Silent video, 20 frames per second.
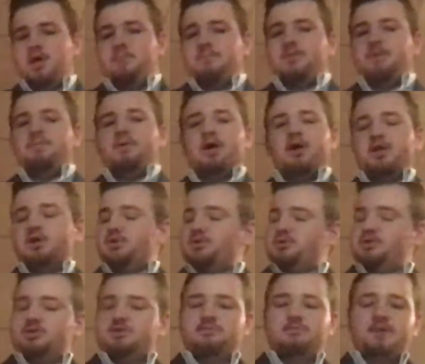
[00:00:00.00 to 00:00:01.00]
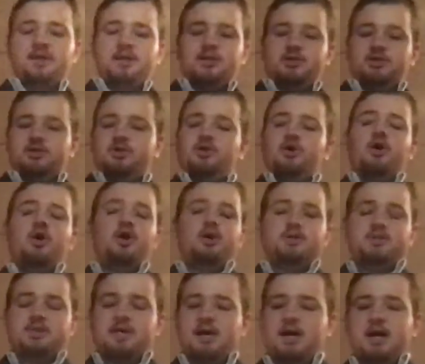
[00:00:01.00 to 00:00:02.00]
Be punctual just means you're
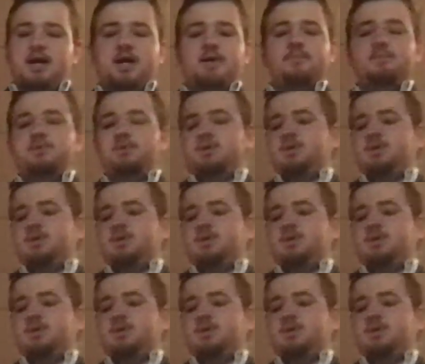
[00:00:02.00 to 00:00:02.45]
on time,